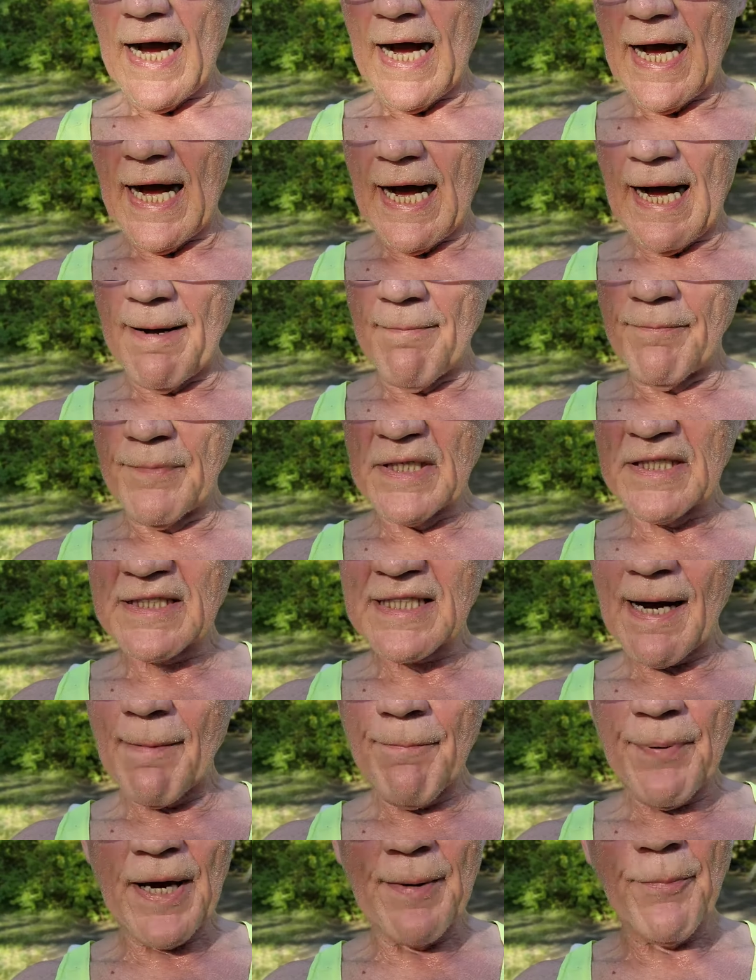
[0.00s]
But
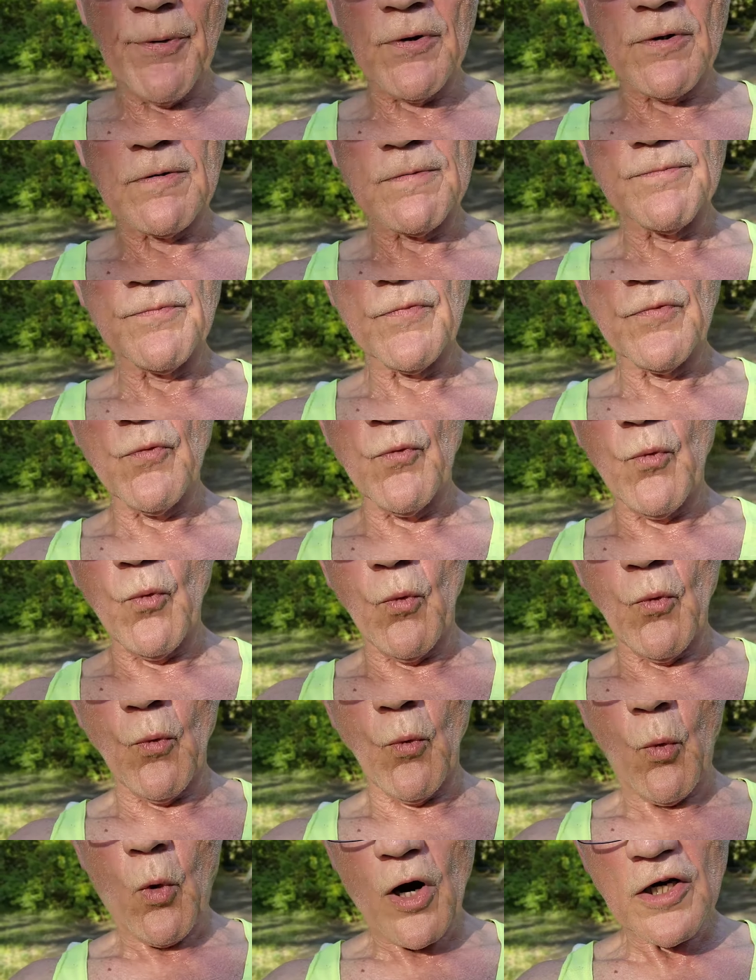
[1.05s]
some people
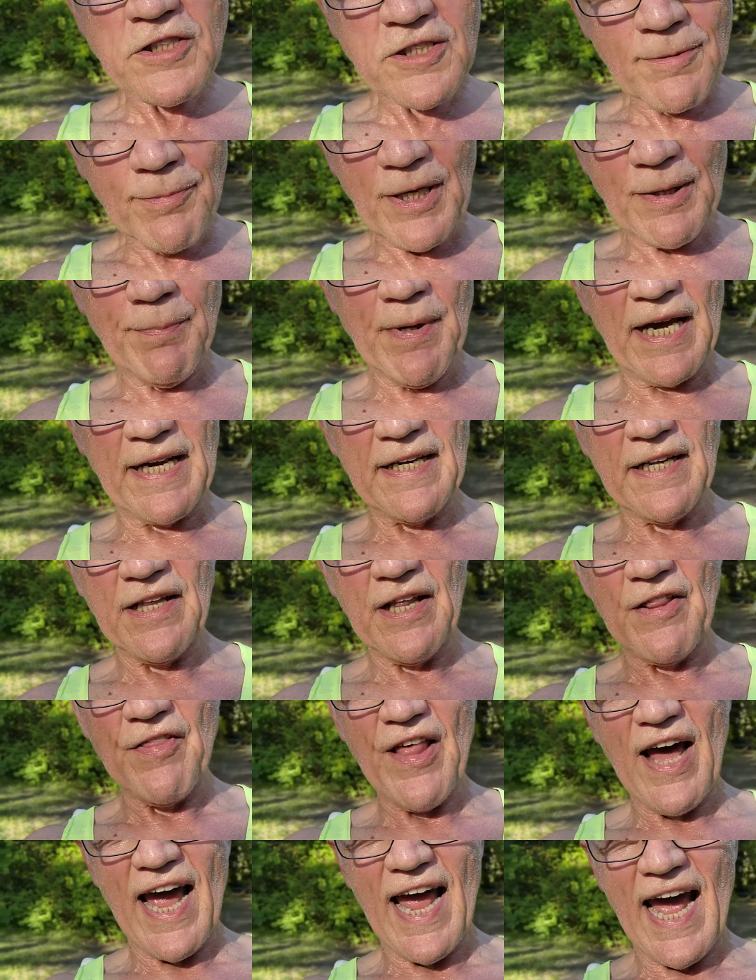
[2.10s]
want to be better
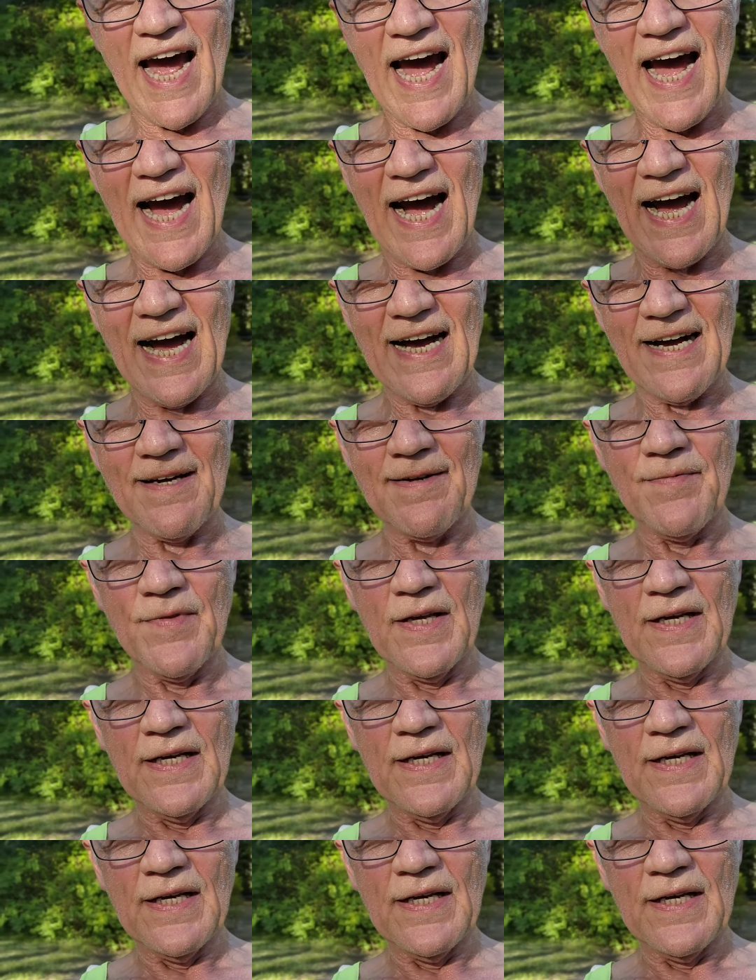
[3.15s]
than they are.